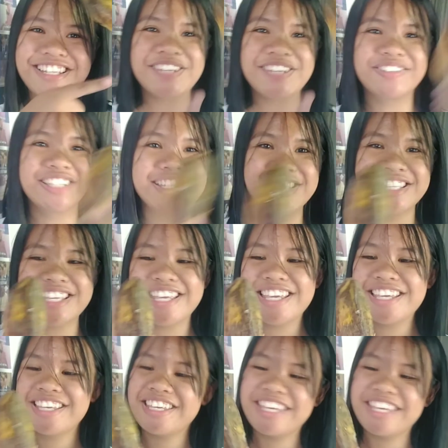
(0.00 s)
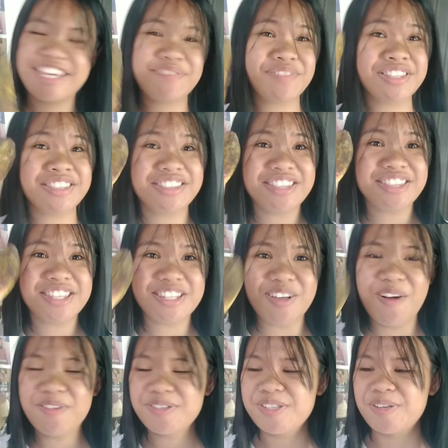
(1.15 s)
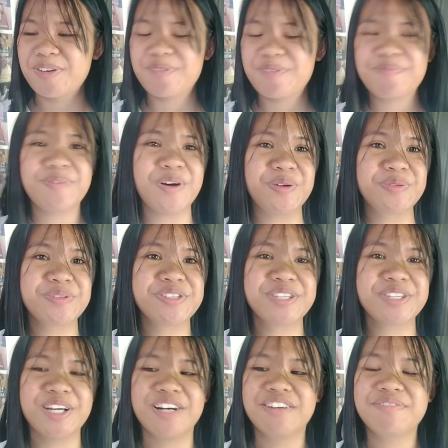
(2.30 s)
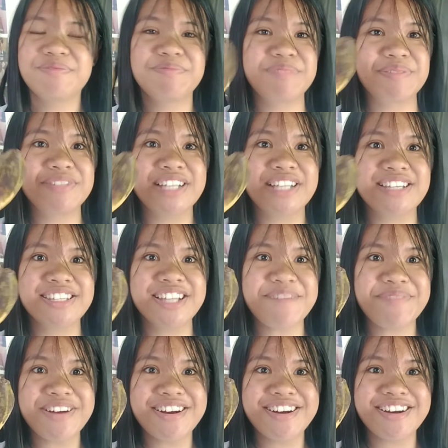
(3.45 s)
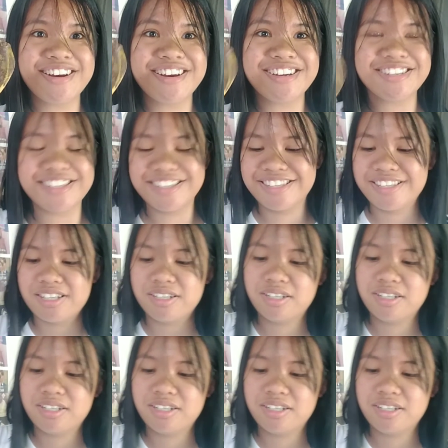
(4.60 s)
So let's see if it also composed of Fibonacci numbers.